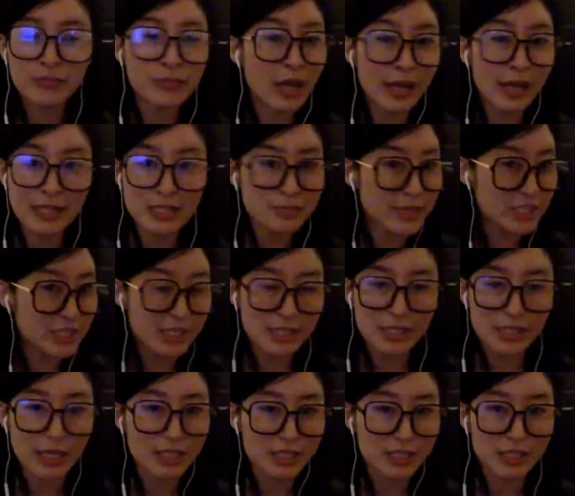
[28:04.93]
not as much
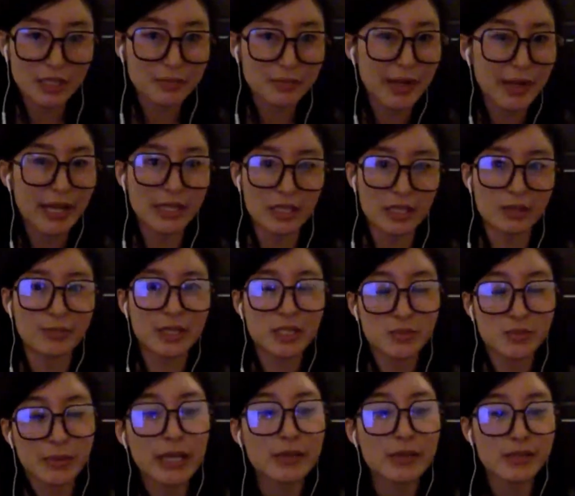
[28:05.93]
as Anjali by any
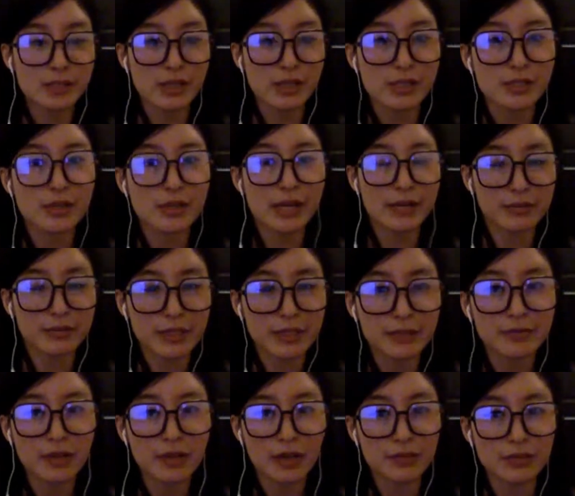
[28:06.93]
means, but I was also heavily
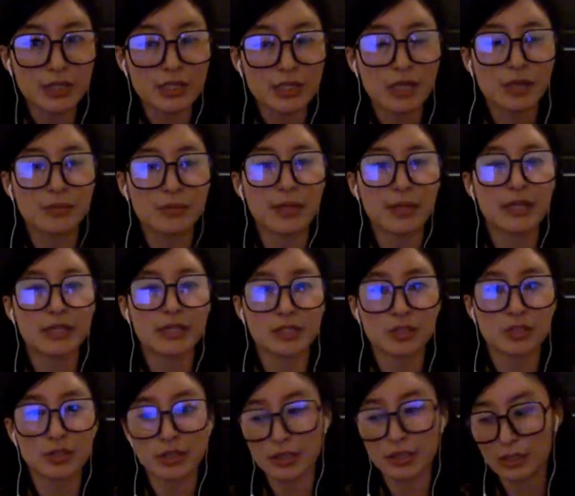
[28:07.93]
involved in
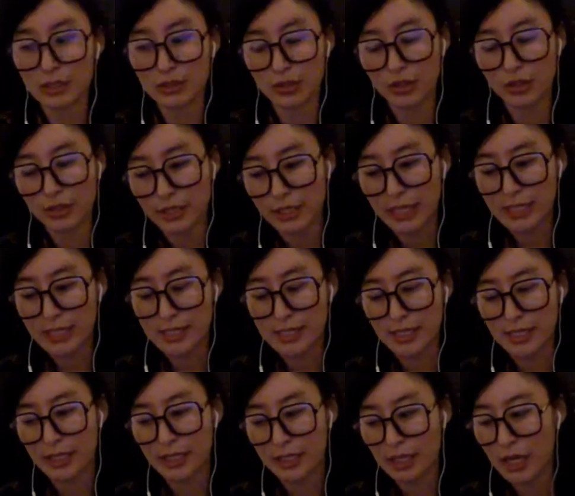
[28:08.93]
electoral
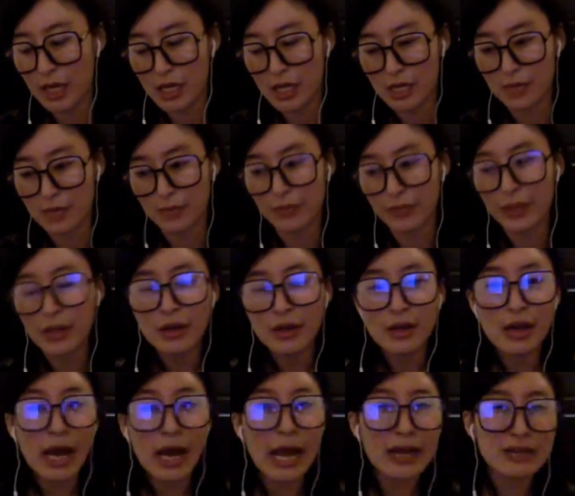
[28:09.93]
organizing.
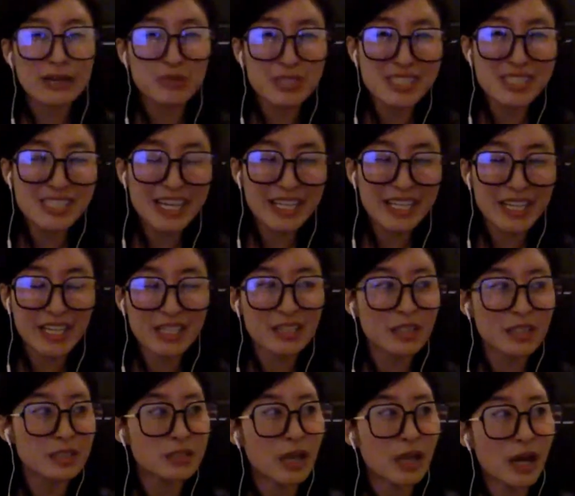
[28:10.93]
I was
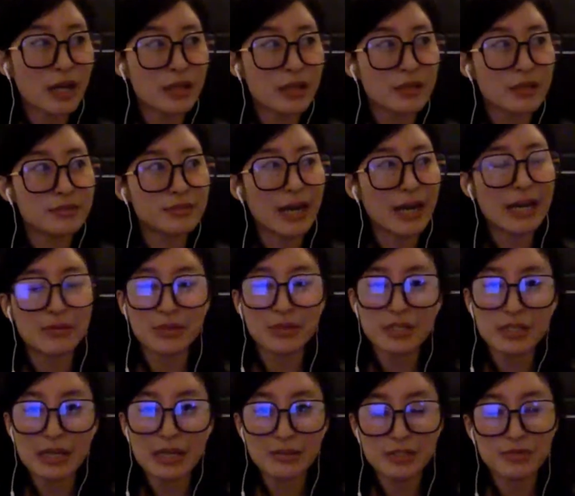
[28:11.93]
taking I
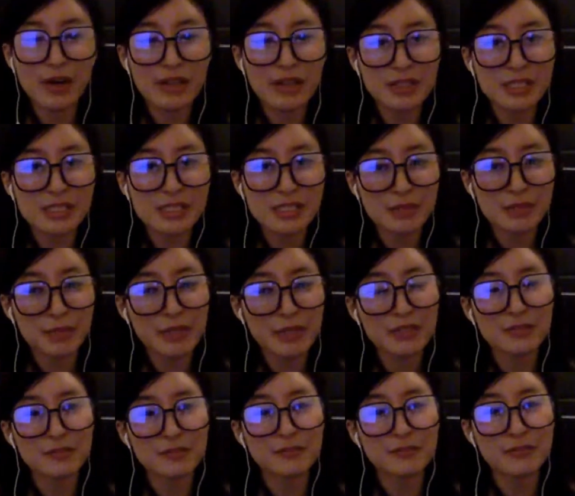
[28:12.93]
was falling asleep on
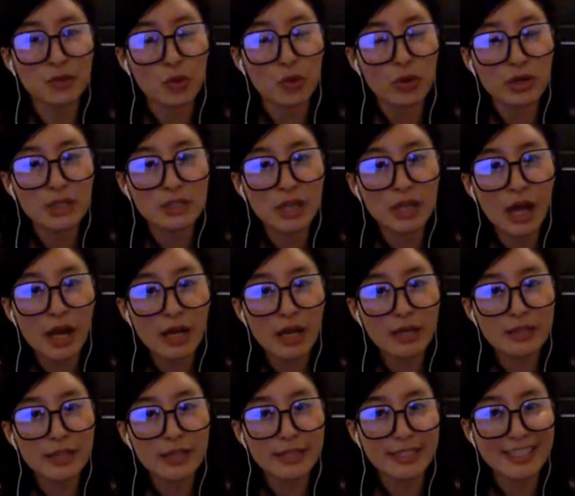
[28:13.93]
the floor a
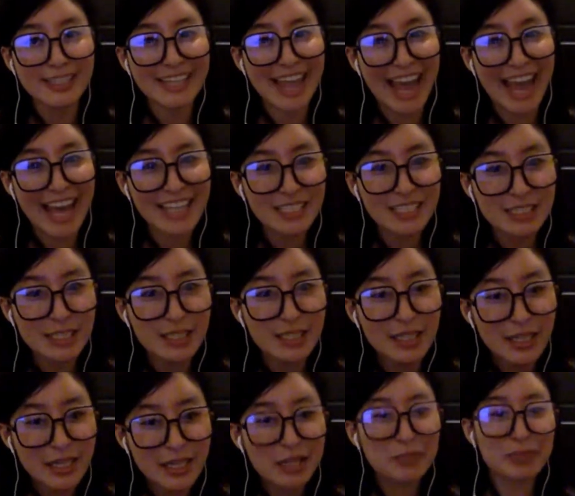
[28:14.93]
lot, like a cat,
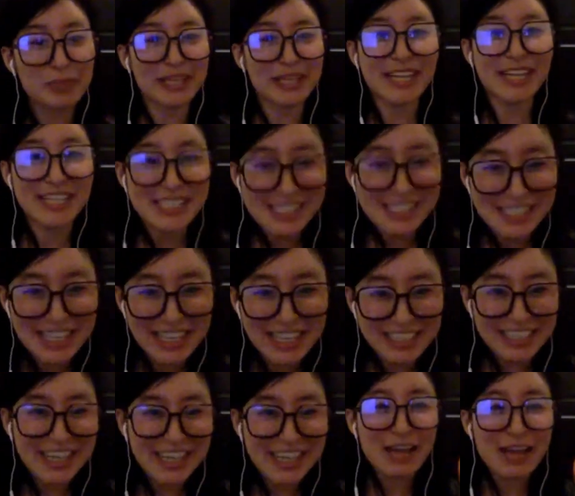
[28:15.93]
because
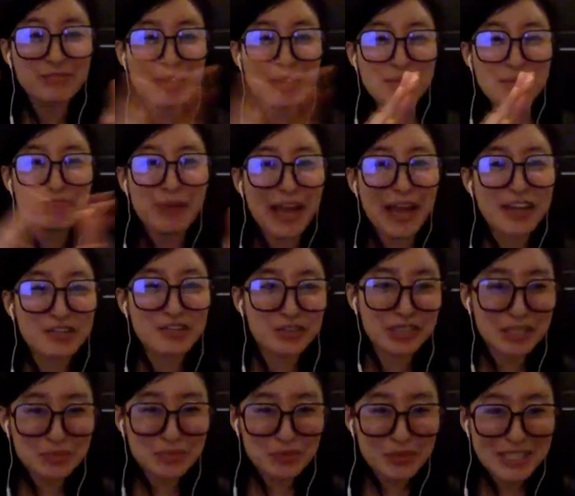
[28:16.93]
and my
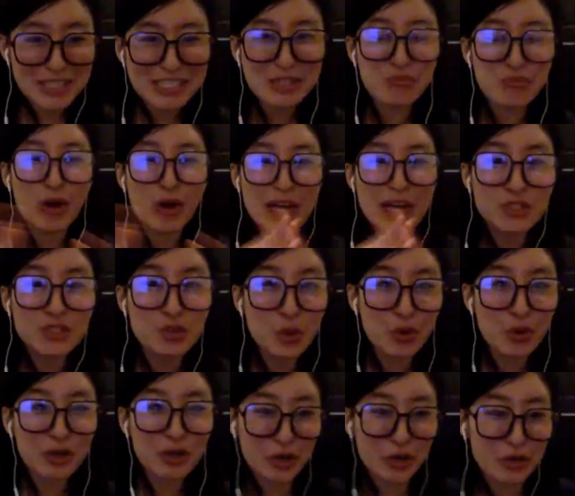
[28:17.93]
bedroom was one
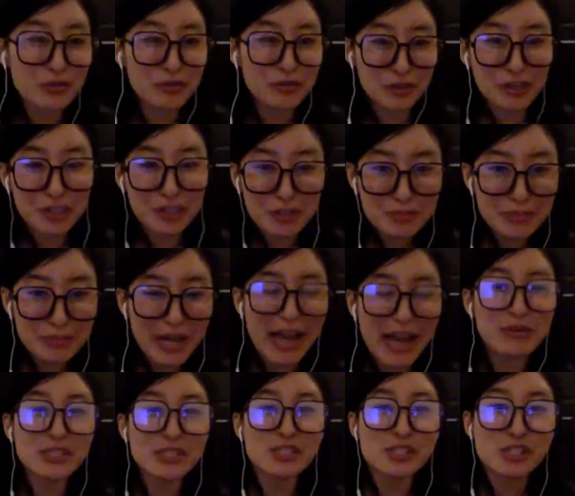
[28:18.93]
door over, but
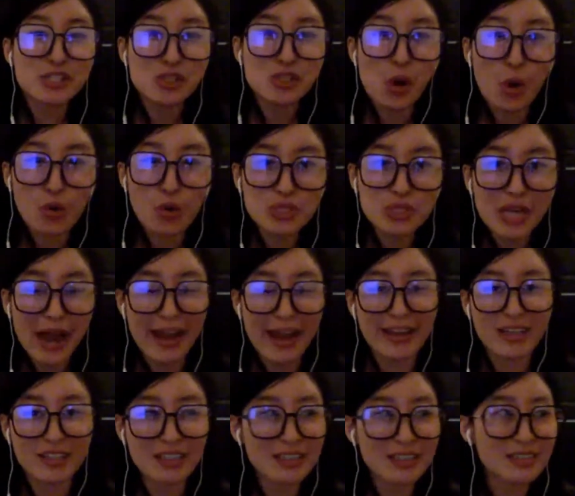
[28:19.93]
I was so
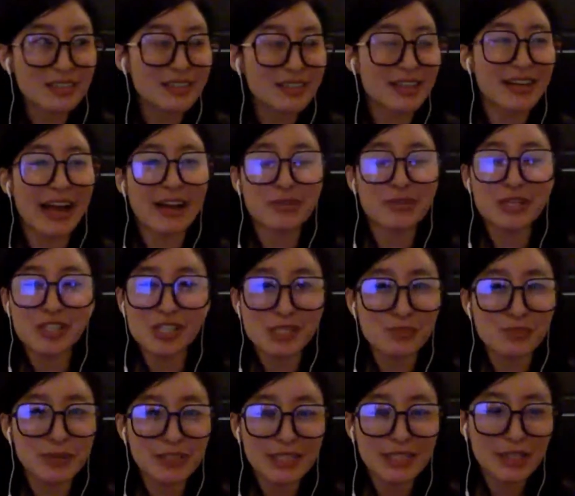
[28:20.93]
tired that I would
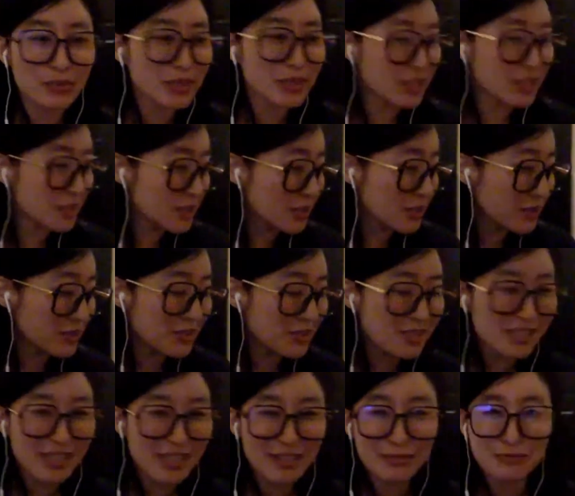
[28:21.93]
just be like, well,
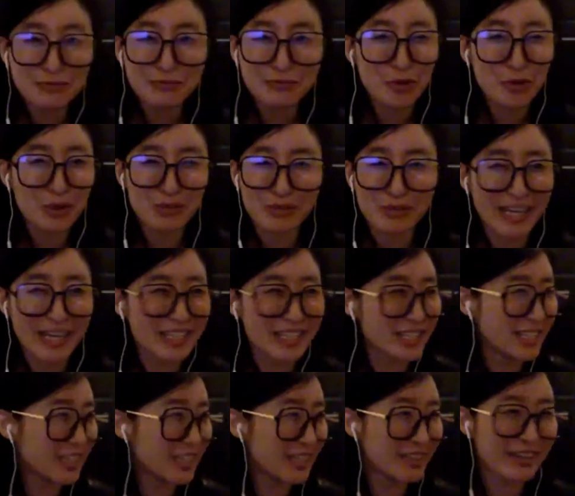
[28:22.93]
there's a floor right
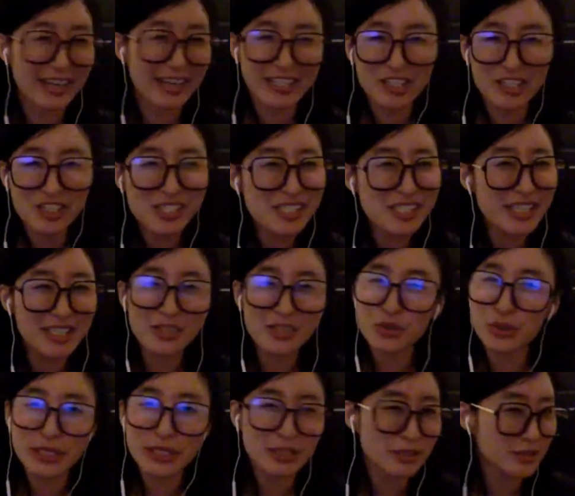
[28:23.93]
here. I could just take a
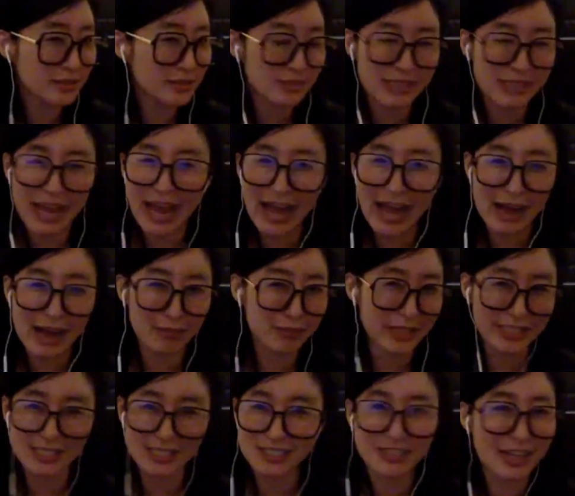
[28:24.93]
quick little nap.
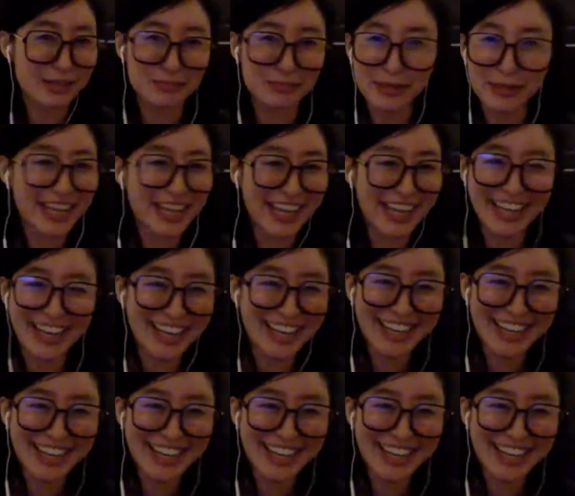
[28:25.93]
It's not a big